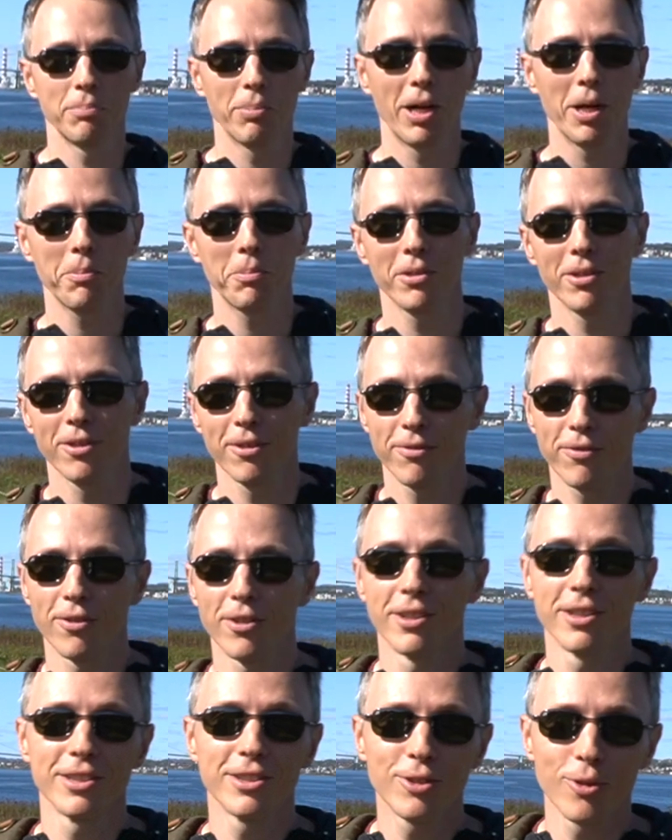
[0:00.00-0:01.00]
popular
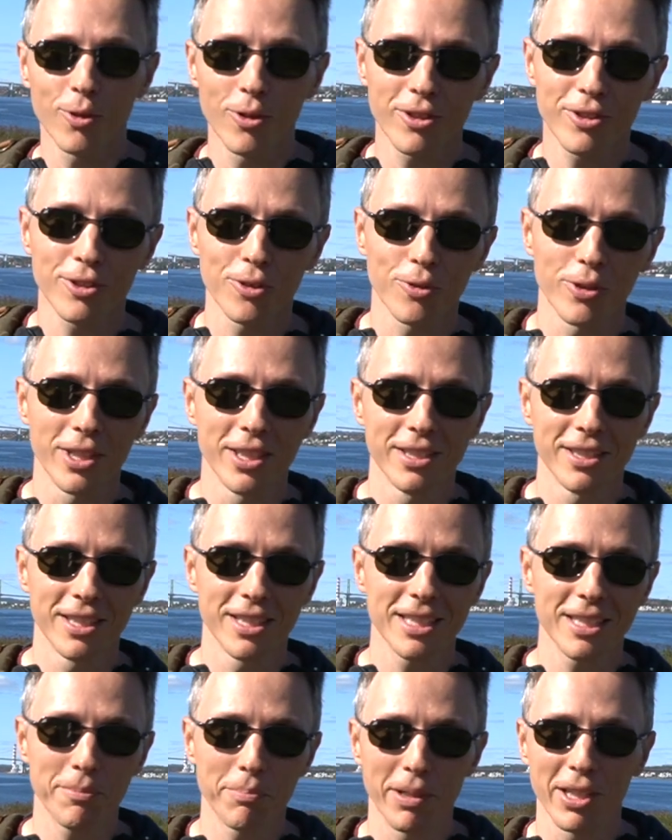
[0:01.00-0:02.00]
for historical
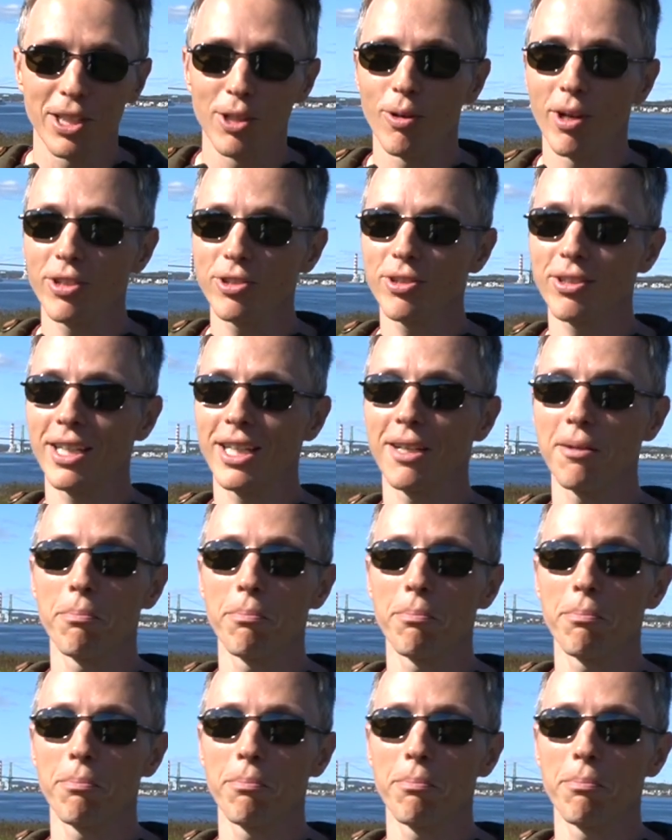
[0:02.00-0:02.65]
reasons, but you also get